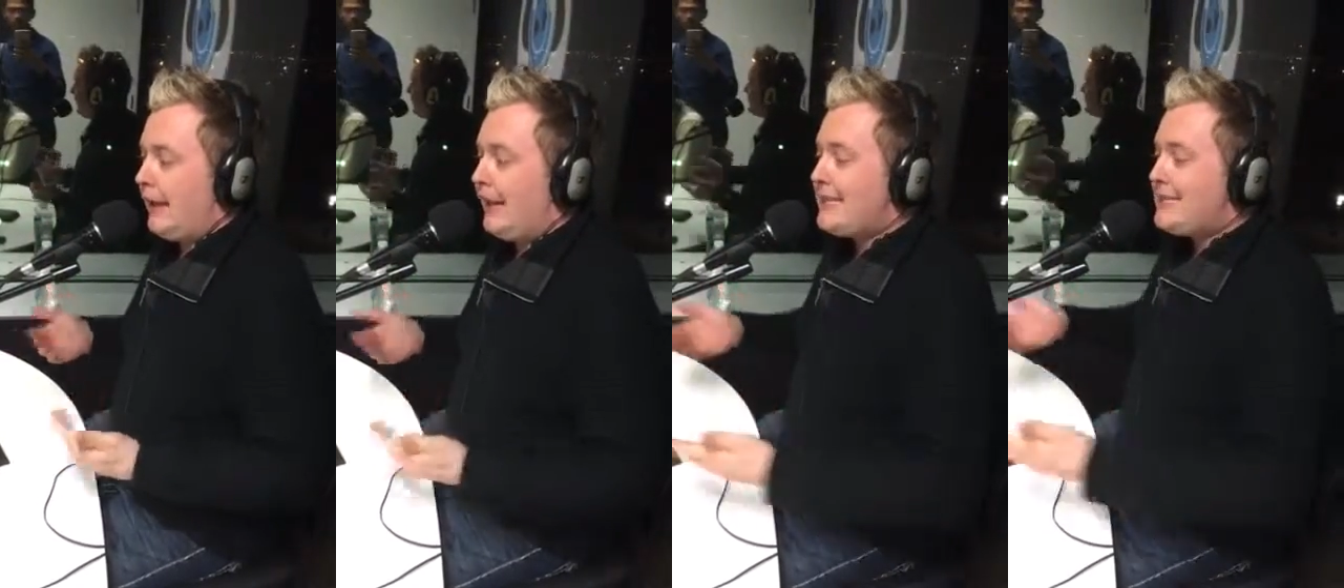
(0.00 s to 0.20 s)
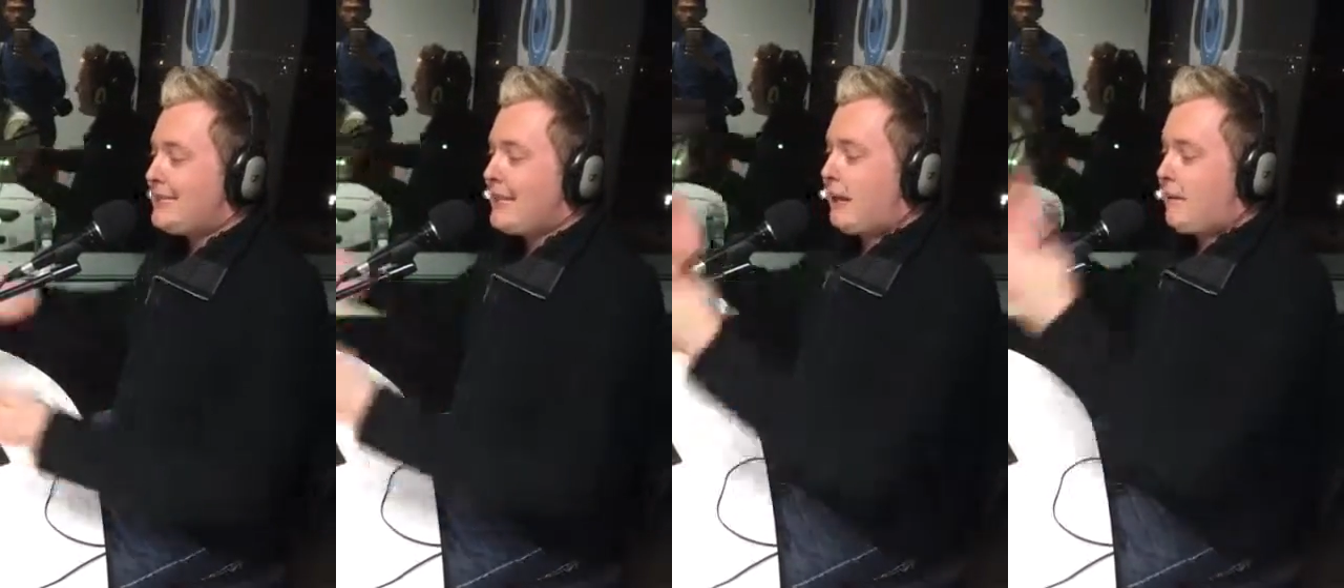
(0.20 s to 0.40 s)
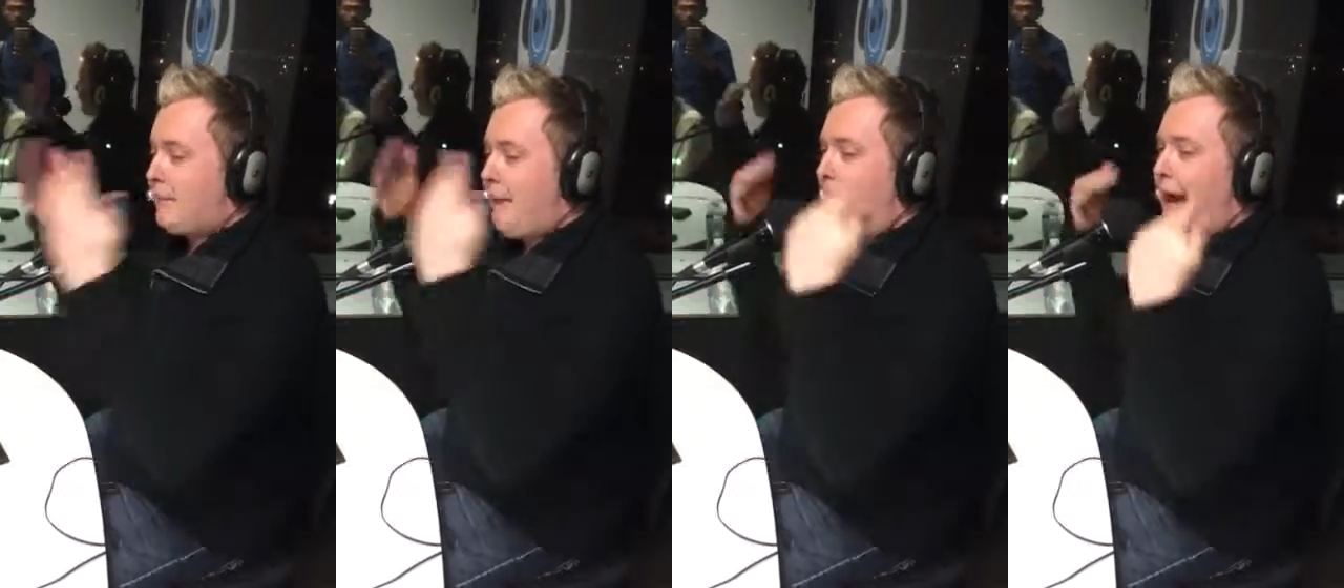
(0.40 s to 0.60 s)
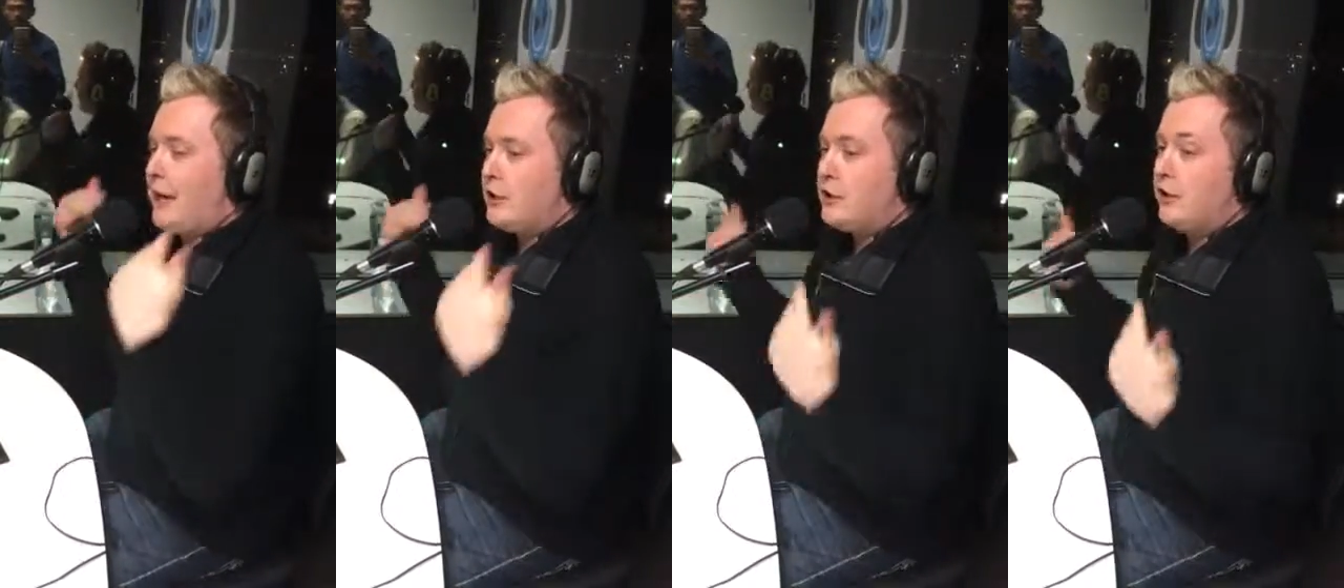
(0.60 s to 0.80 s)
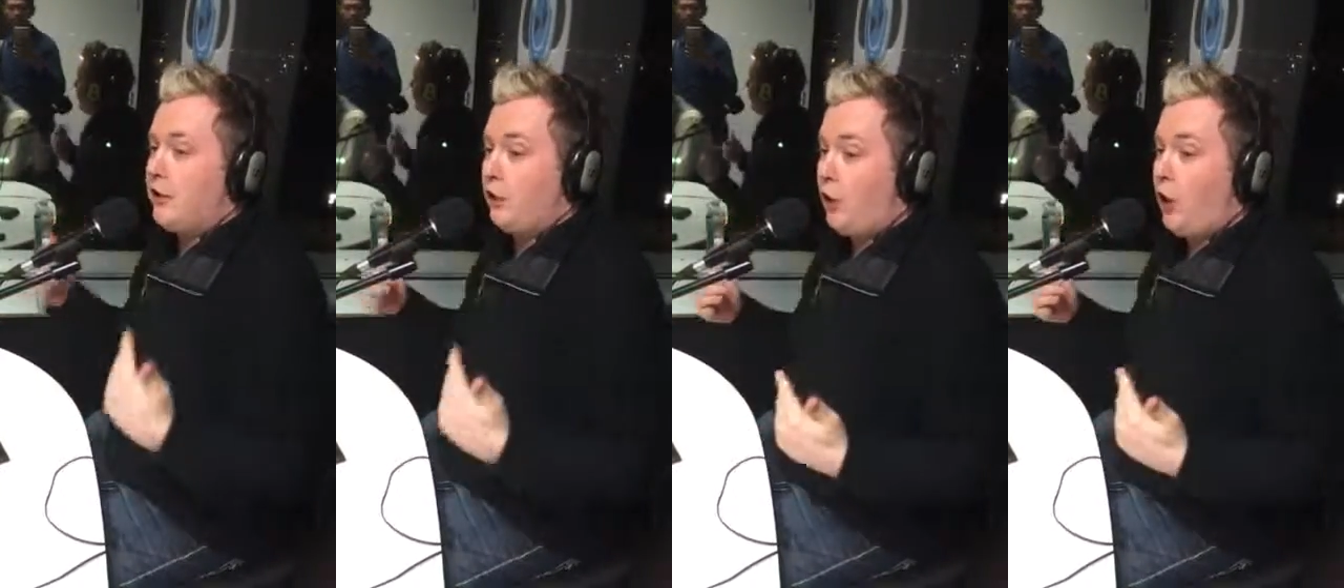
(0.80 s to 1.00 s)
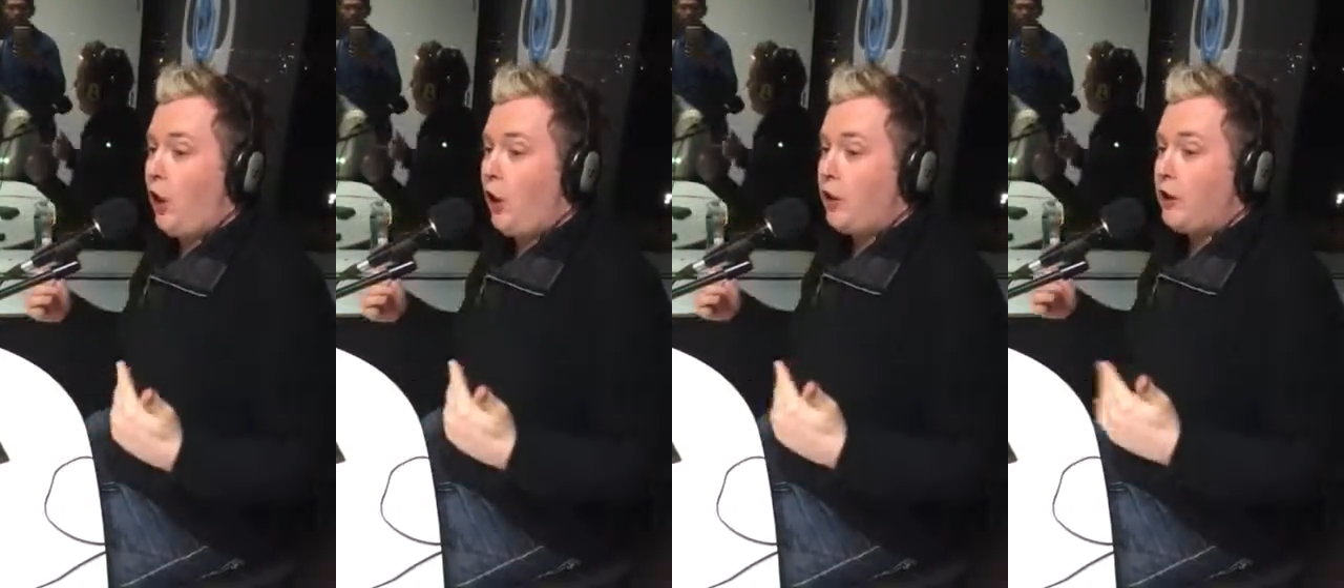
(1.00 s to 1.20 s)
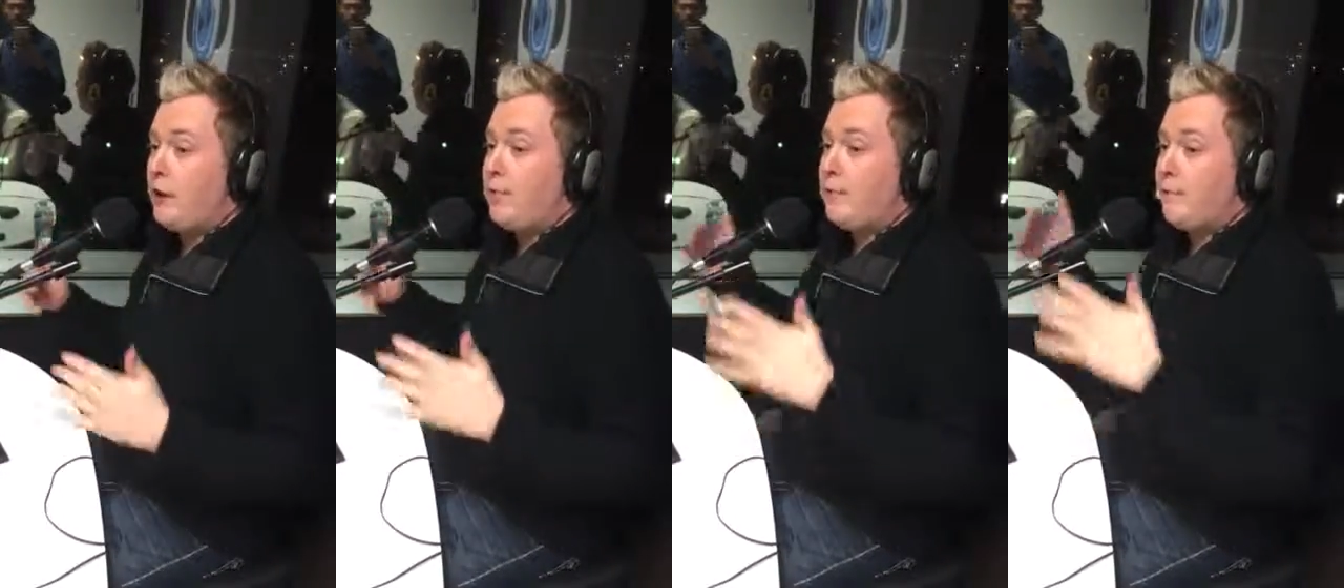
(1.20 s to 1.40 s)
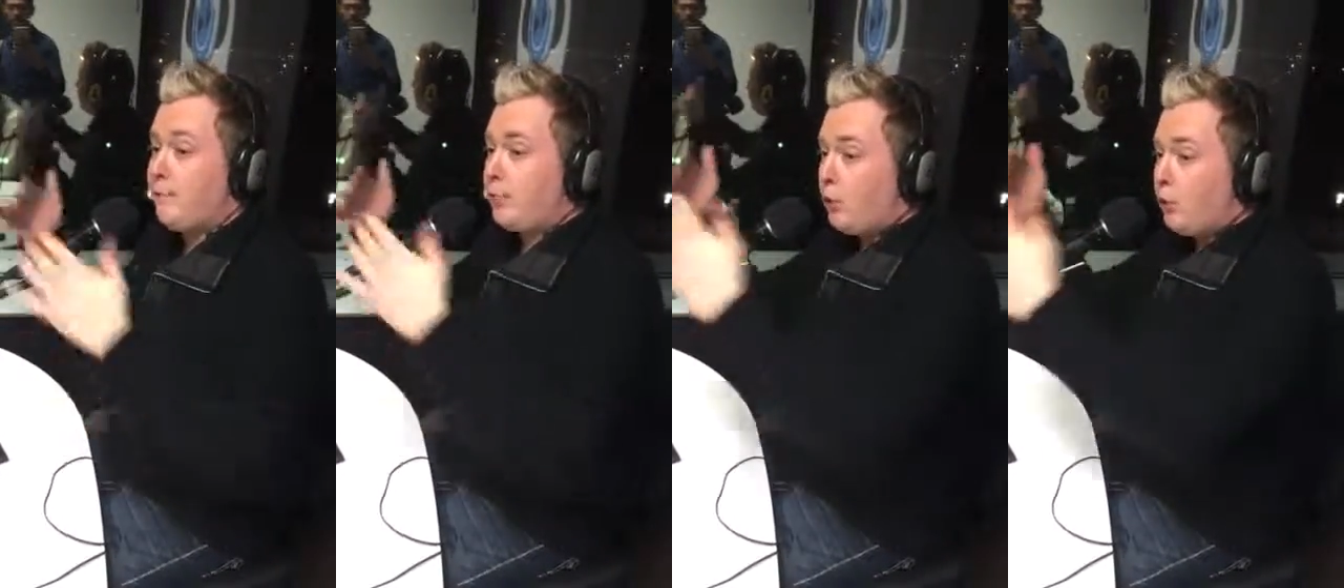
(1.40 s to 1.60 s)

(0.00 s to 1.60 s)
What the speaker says: let's get back to the garden